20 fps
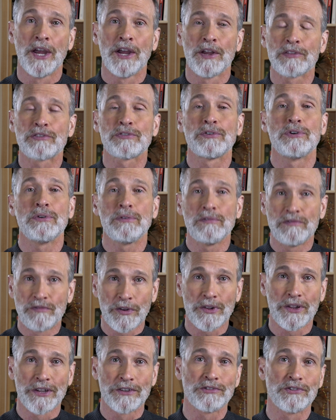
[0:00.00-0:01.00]
through
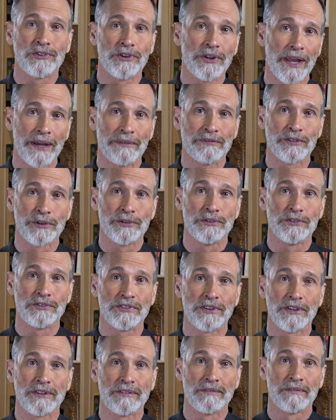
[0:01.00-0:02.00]
volitional
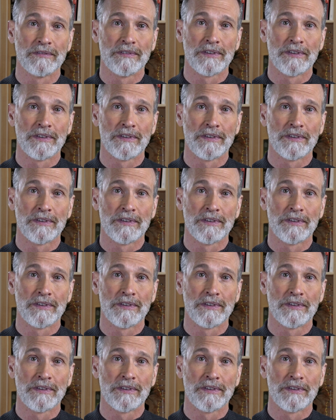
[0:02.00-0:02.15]
evolution.